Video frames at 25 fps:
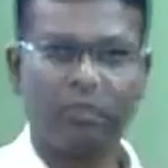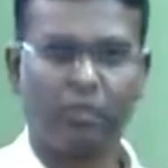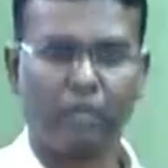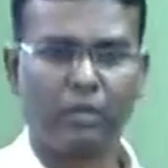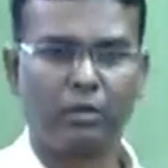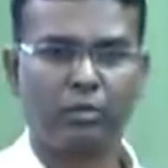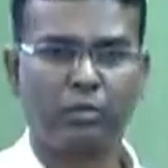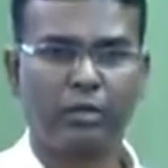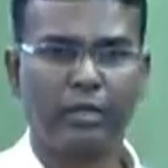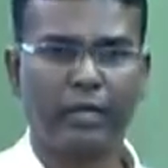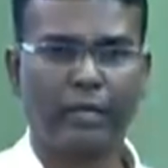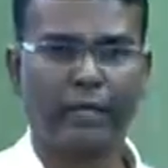
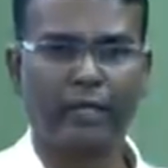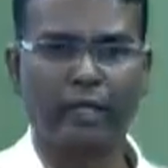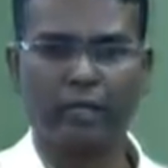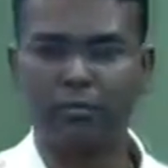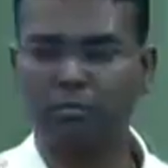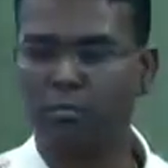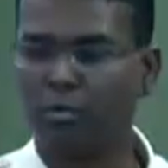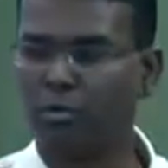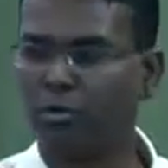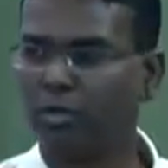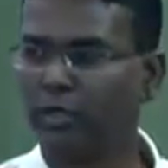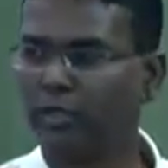But today I
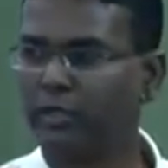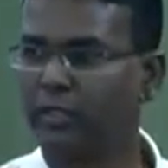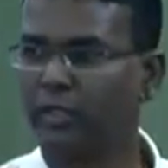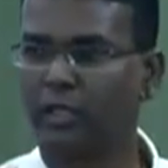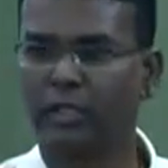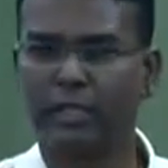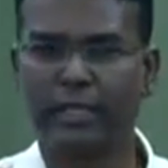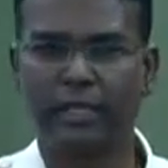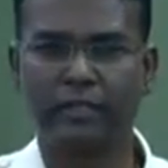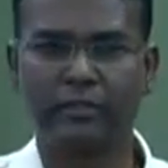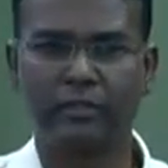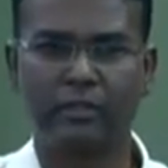can boldly
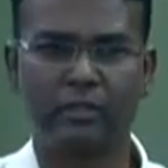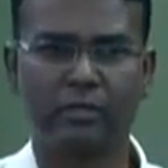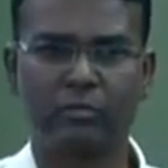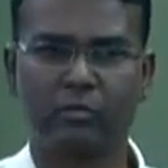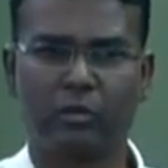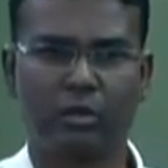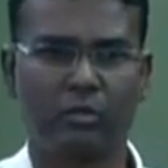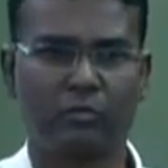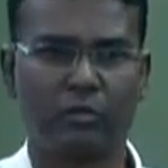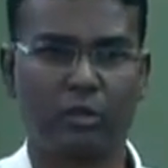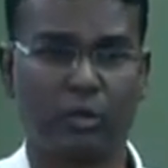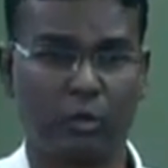tell Danshen is
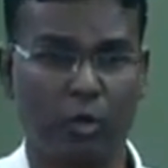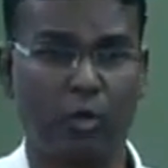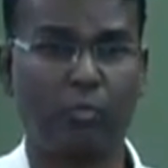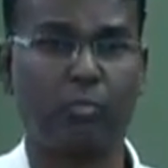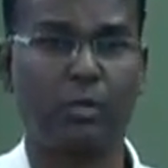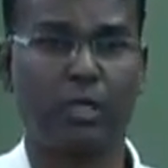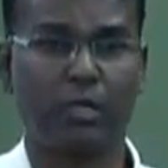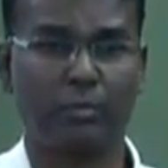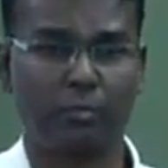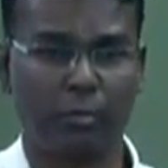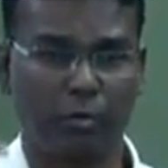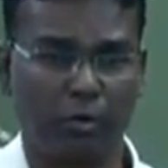one of the
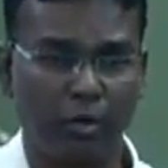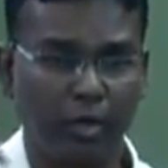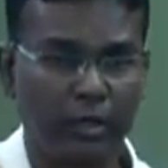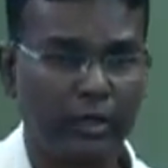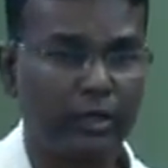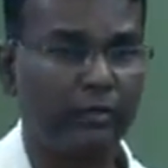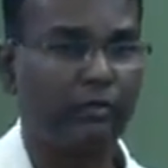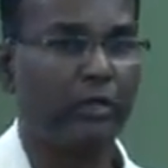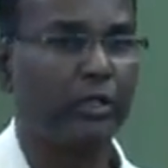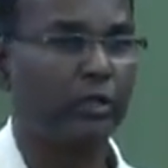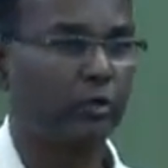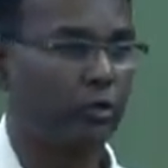top line
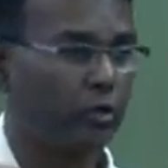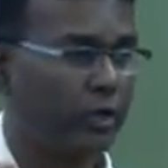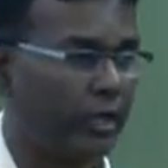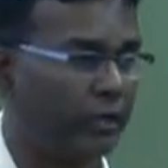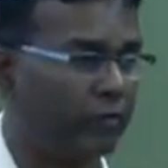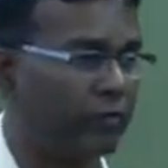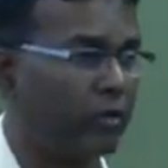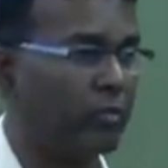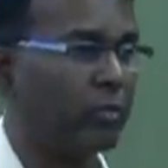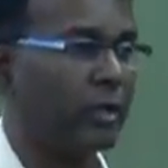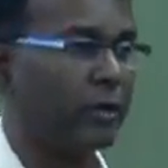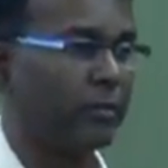product even
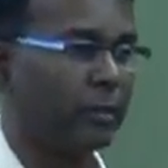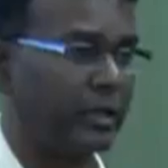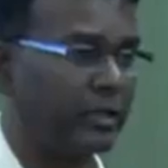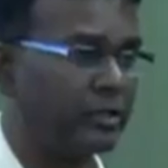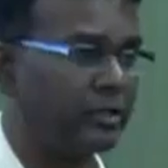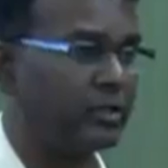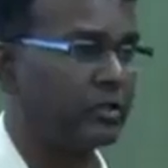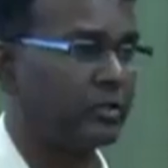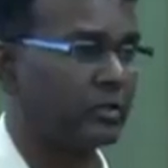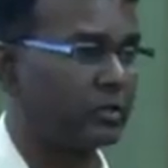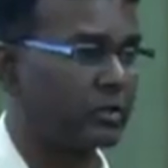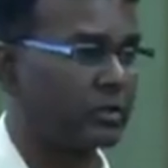today for my
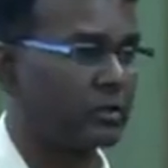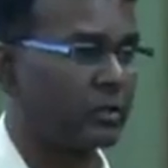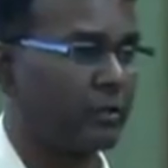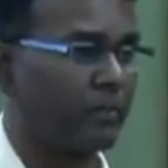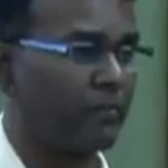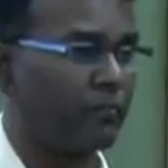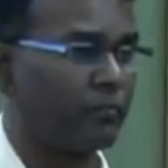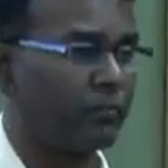patients.